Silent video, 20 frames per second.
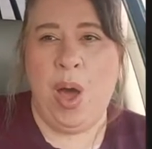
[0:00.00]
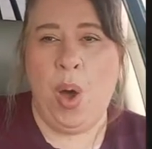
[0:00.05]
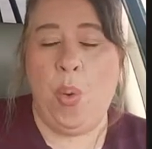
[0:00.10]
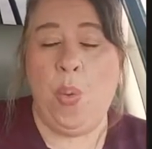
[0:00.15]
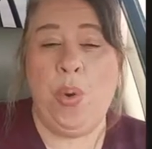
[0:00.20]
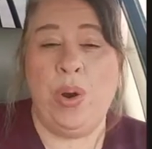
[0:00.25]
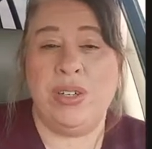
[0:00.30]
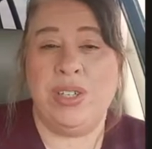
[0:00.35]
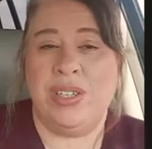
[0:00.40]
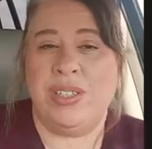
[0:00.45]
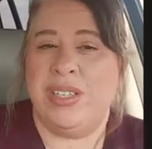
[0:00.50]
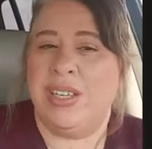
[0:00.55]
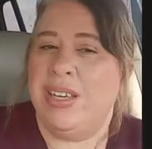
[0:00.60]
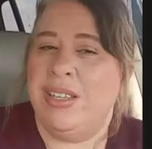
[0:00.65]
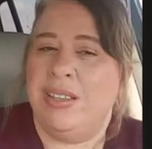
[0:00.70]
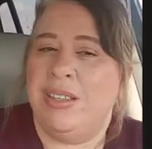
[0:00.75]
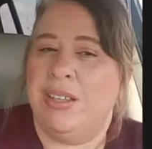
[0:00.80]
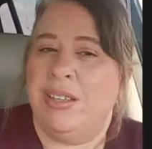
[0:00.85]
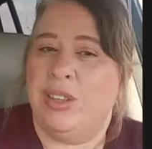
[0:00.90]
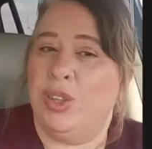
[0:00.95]
We're just
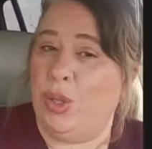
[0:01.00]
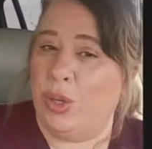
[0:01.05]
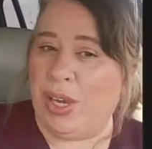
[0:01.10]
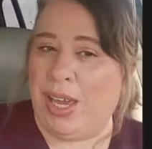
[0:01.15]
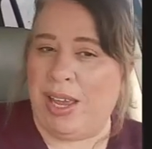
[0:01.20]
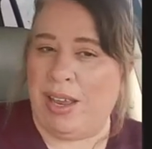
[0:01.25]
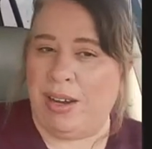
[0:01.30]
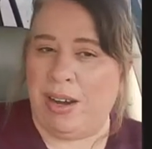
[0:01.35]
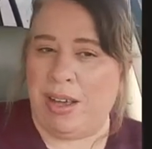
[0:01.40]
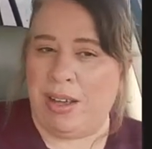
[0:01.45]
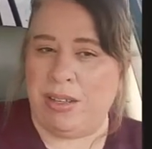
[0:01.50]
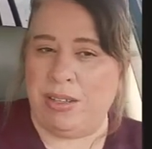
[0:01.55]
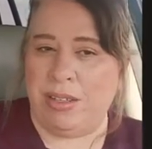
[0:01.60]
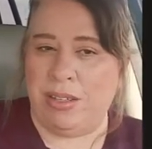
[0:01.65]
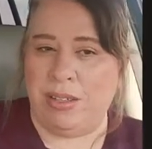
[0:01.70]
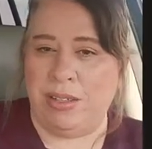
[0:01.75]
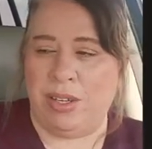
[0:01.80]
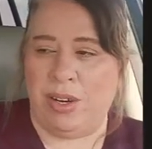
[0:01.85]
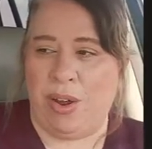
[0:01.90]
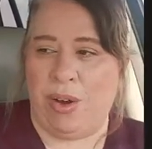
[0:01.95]
in the looking,
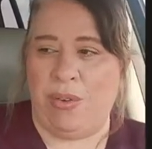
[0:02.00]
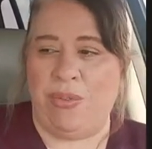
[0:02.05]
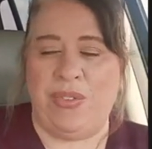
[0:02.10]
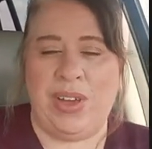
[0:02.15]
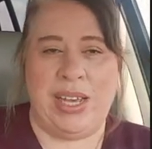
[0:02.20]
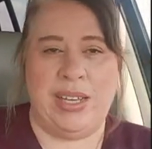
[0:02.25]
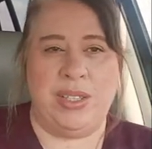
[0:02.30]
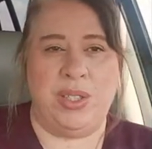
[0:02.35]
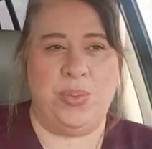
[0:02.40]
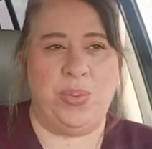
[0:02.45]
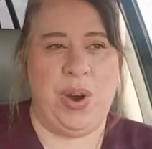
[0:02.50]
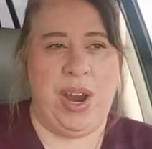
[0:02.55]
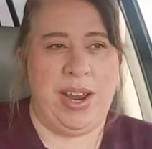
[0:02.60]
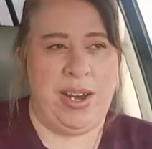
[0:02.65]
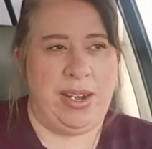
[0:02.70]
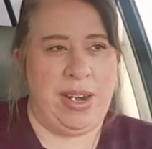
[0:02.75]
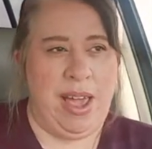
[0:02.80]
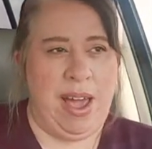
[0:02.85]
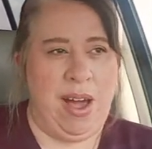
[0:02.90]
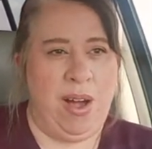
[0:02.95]
you know, phase
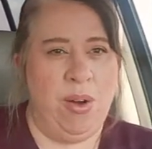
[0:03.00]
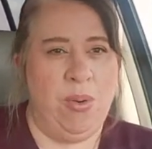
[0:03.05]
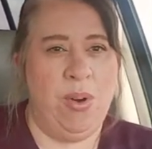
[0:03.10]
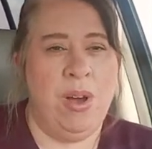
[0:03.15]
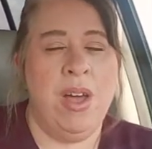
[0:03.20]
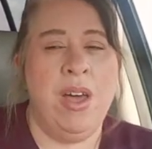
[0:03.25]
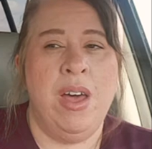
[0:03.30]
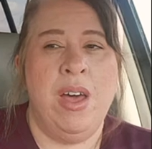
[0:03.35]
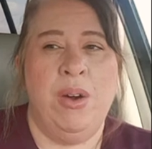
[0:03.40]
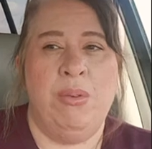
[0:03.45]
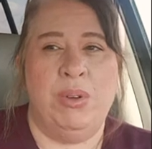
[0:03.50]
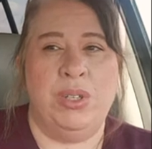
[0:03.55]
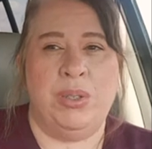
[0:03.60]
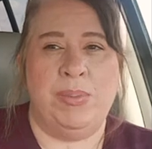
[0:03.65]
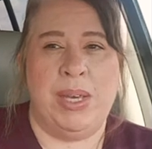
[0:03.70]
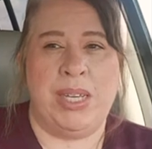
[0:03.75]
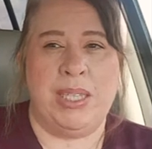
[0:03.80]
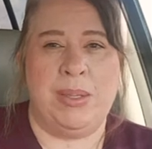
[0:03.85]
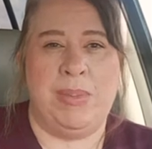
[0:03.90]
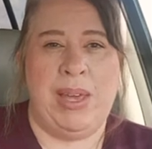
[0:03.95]
right now, which
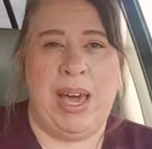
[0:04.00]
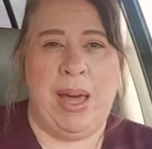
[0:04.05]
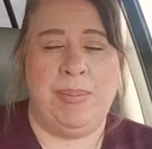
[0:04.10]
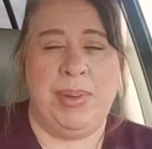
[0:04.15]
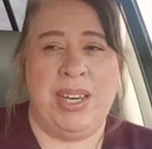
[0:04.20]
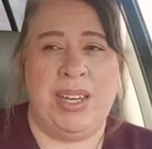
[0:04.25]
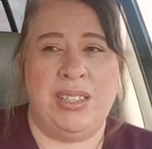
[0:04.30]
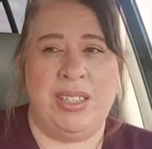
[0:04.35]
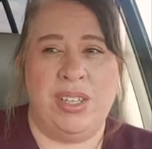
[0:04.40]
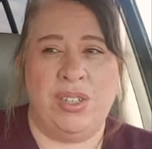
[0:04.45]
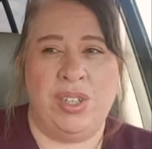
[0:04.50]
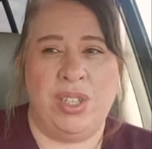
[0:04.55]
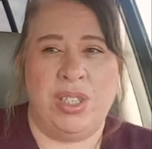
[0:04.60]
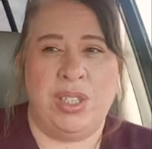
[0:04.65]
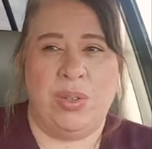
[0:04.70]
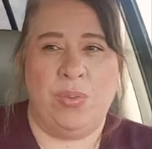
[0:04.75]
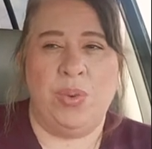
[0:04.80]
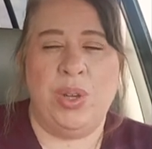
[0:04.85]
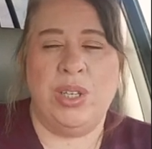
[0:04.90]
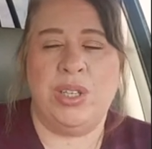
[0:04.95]
makes me happy because
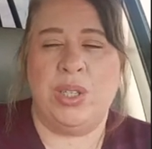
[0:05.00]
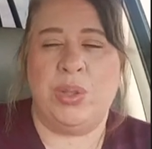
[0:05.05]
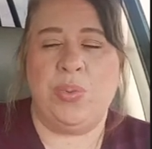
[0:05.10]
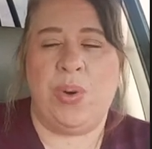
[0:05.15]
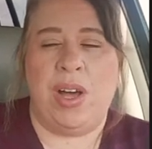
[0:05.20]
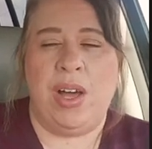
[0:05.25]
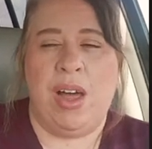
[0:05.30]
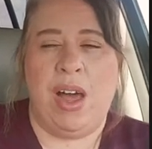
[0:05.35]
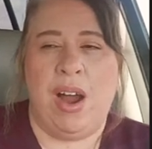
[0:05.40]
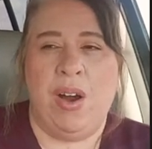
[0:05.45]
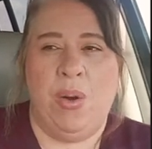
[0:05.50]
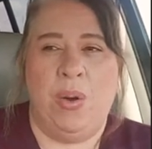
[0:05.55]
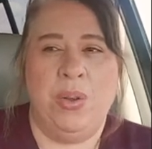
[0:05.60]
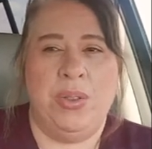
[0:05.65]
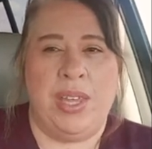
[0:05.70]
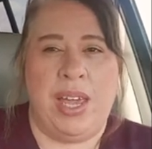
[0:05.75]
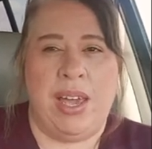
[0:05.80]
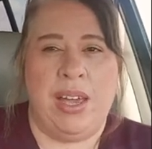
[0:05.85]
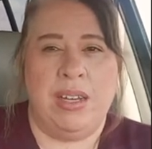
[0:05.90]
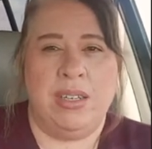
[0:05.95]
we just want our
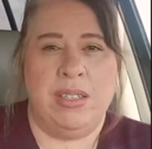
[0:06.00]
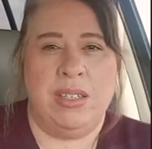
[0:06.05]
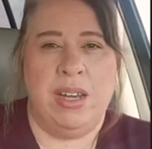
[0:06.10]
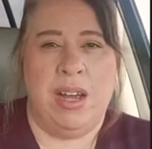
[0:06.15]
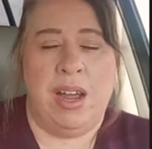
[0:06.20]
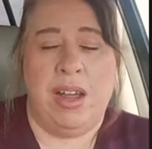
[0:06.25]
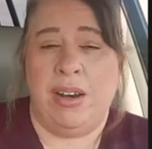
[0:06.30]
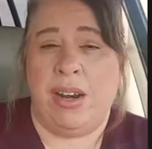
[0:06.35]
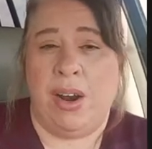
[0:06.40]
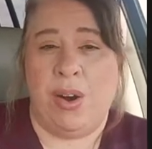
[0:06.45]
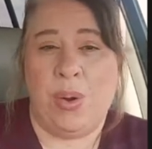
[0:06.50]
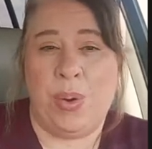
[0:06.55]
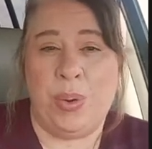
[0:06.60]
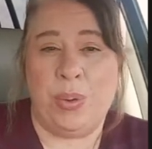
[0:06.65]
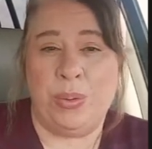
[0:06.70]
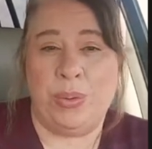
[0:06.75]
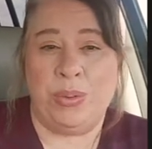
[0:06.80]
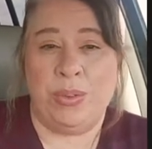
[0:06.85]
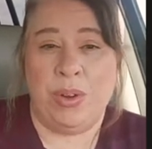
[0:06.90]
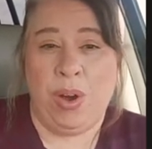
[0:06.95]
own land and our
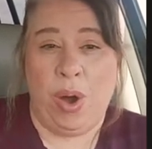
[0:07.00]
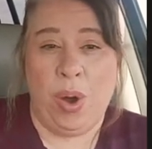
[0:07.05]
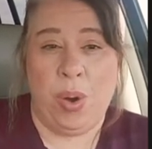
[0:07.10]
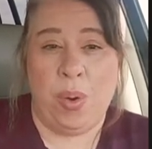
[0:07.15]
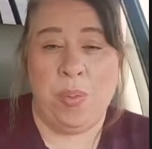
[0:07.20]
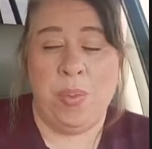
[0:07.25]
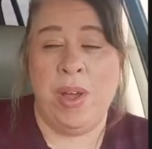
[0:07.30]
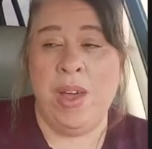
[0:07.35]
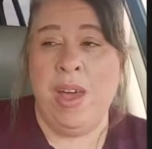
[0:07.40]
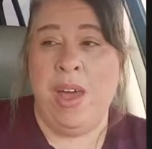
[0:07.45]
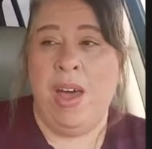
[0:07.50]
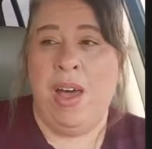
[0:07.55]
own home.